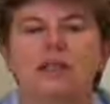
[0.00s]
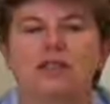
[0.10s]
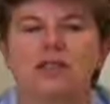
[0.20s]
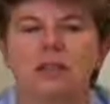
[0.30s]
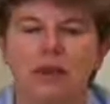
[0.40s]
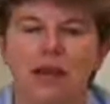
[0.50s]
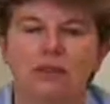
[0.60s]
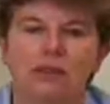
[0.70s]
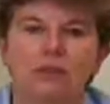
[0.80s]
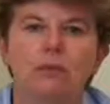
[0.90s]
by teaching them
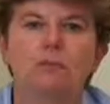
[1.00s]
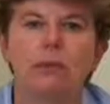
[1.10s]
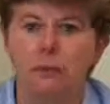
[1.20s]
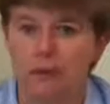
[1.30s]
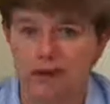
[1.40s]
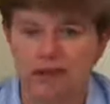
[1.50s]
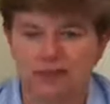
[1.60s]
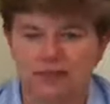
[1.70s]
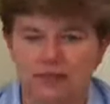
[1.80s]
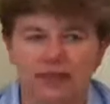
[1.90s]
how to do memory
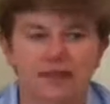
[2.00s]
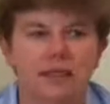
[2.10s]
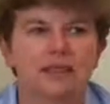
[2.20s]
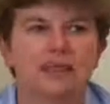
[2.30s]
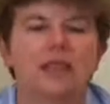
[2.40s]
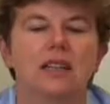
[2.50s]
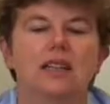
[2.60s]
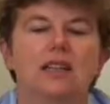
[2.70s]
exercises.